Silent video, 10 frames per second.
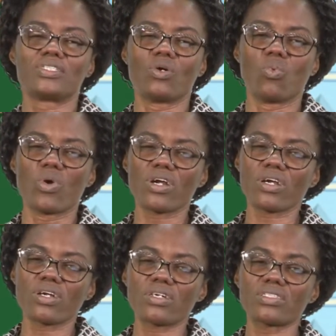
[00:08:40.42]
the
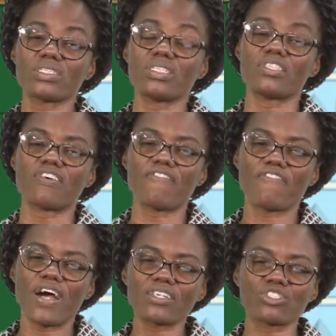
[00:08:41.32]
workers in the
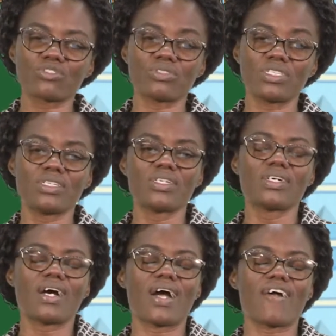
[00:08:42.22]
factory
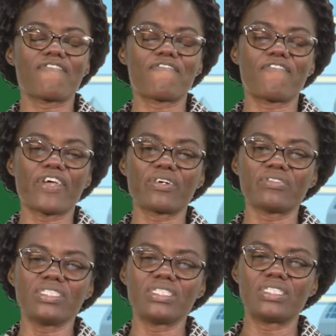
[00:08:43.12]
are
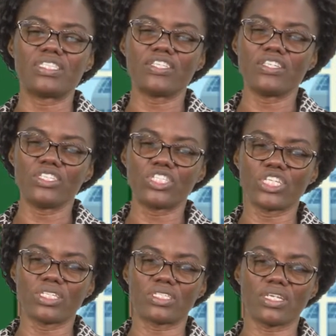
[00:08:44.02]
very
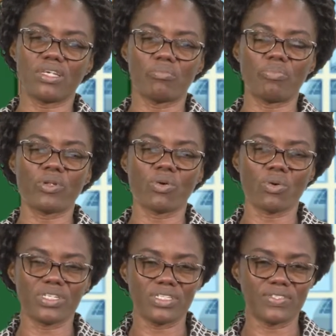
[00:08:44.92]
diligent
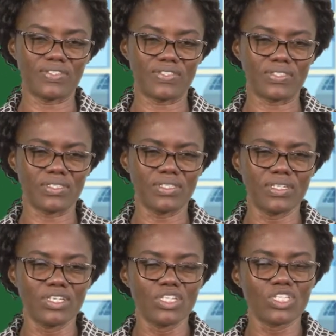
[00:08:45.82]
employees.
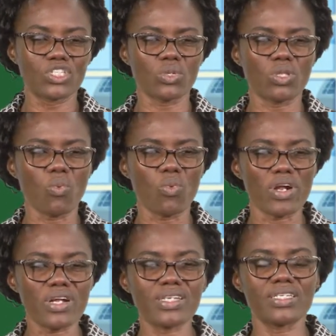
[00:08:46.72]
So the
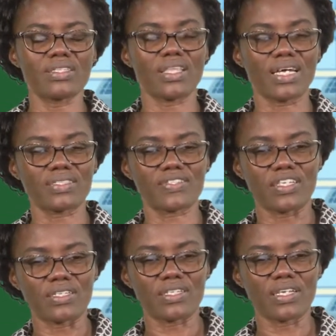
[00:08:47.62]
word in that
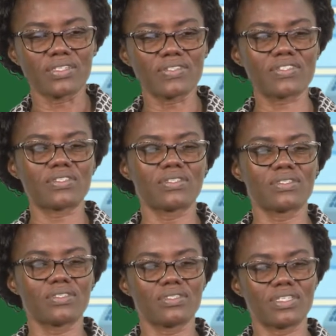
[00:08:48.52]
sentence
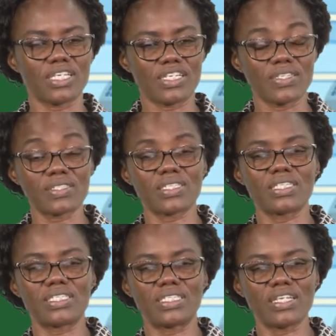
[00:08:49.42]
is
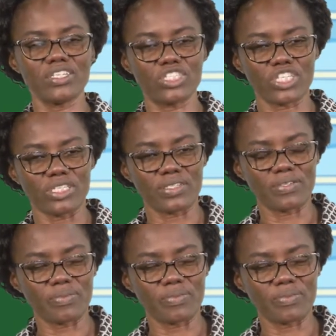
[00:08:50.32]
diligent.